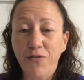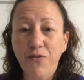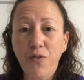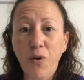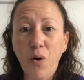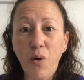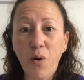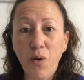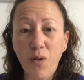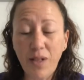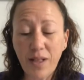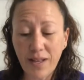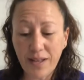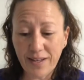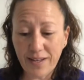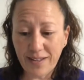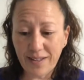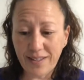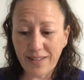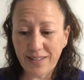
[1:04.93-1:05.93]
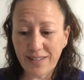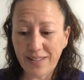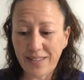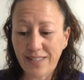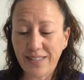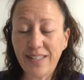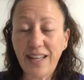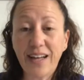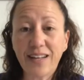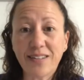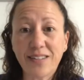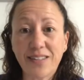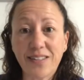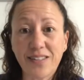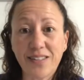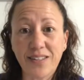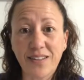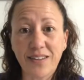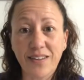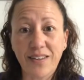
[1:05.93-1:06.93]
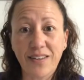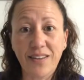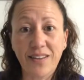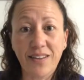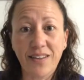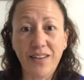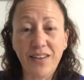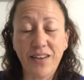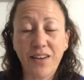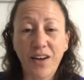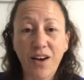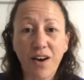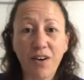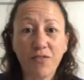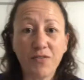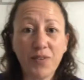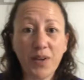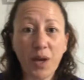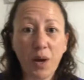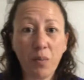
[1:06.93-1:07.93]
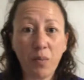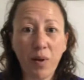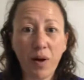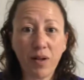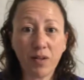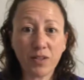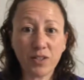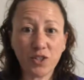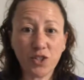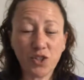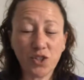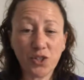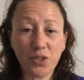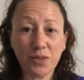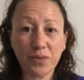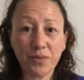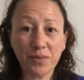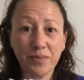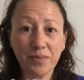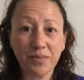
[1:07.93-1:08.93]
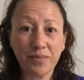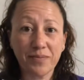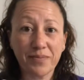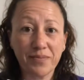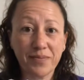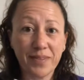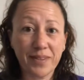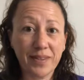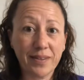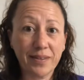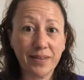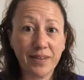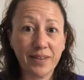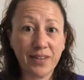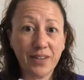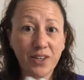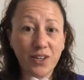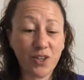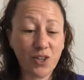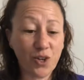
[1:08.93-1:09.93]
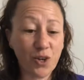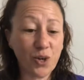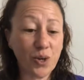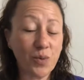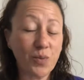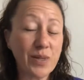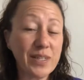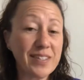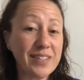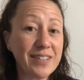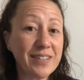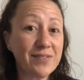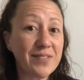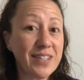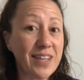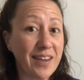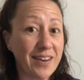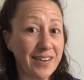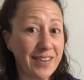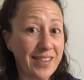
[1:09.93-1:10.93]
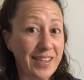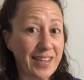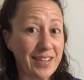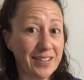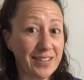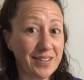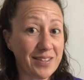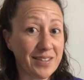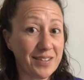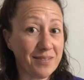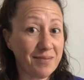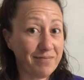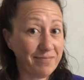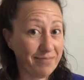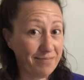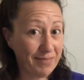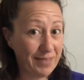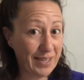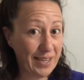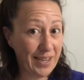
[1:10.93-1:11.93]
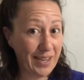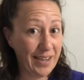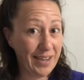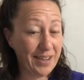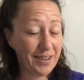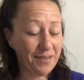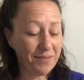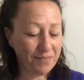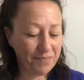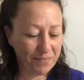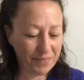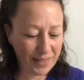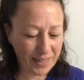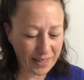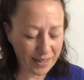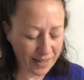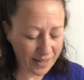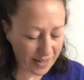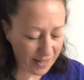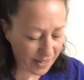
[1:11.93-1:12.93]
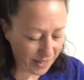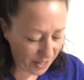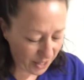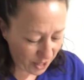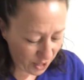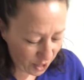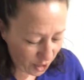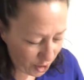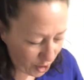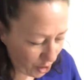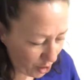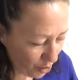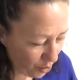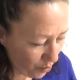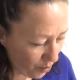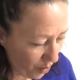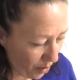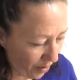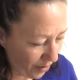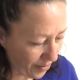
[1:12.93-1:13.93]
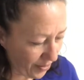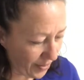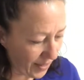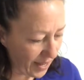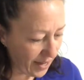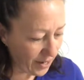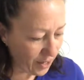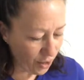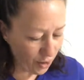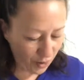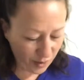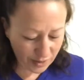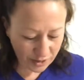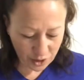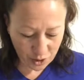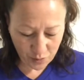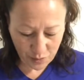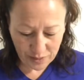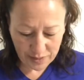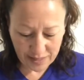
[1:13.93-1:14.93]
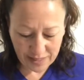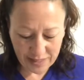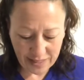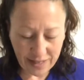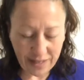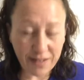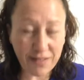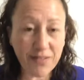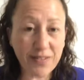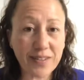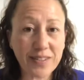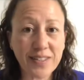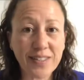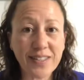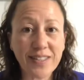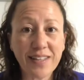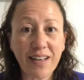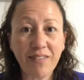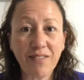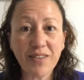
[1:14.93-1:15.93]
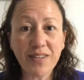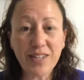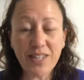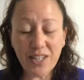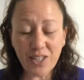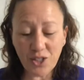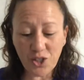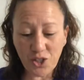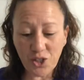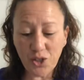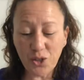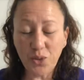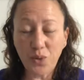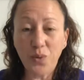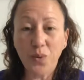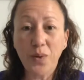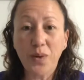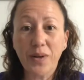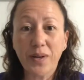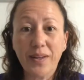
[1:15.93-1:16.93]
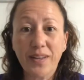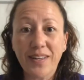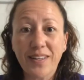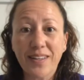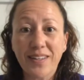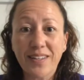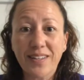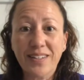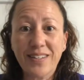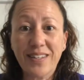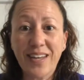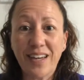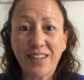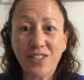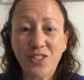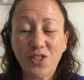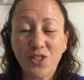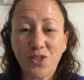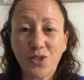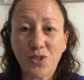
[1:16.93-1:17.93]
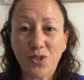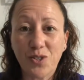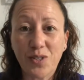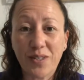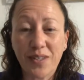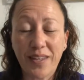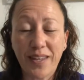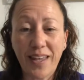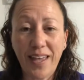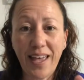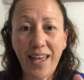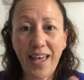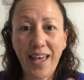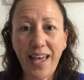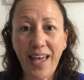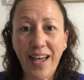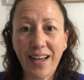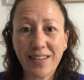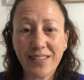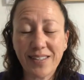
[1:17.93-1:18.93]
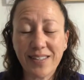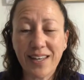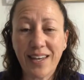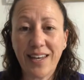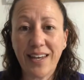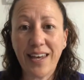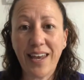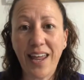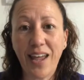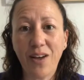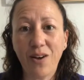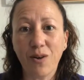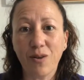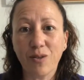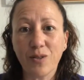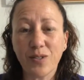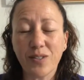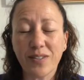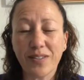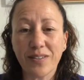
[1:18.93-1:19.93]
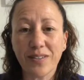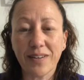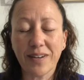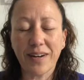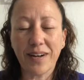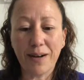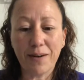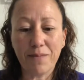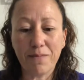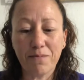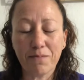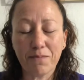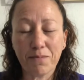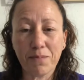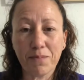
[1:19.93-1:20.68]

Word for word: full sets of nail polish. You're gonna receive 10 of these, okay? You are then going to receive 72 testers, accent nails, um,